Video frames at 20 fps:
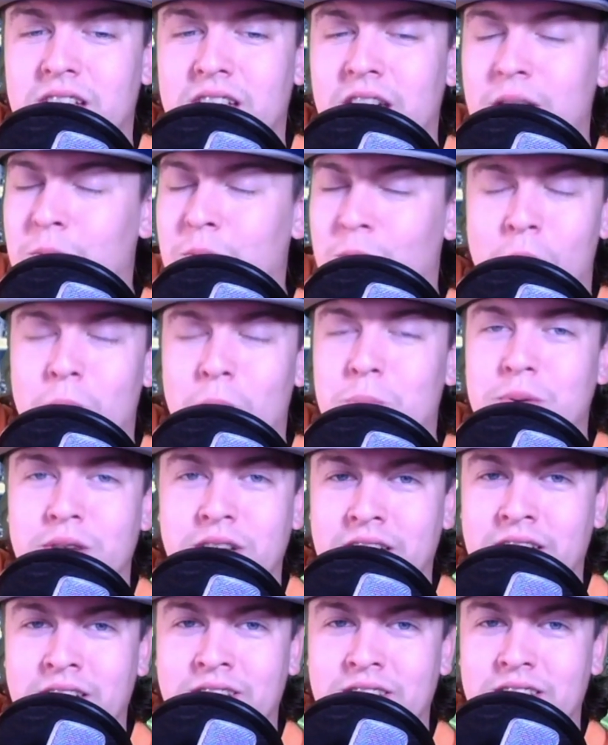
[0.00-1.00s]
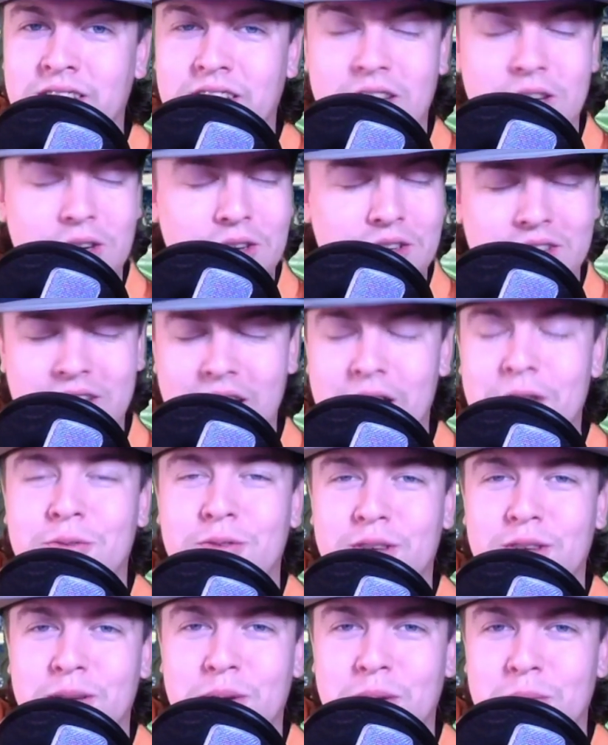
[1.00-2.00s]
It won't be easy. It'll
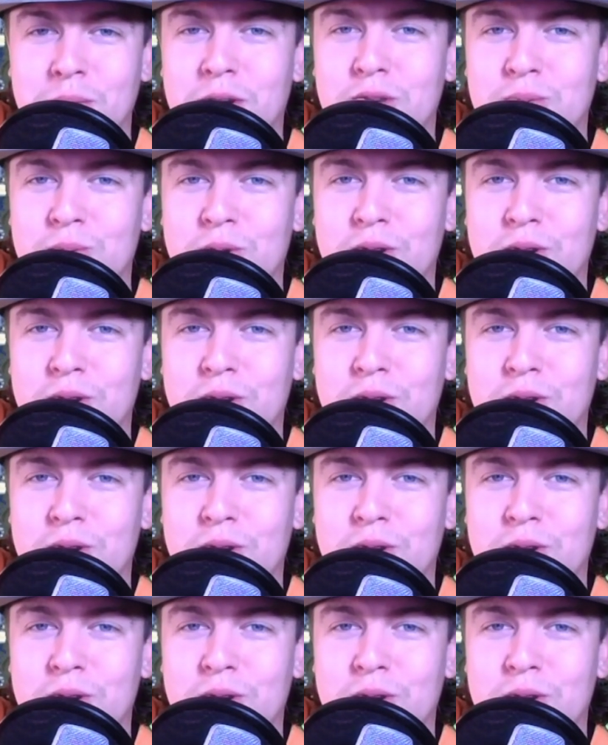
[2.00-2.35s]
definitely be much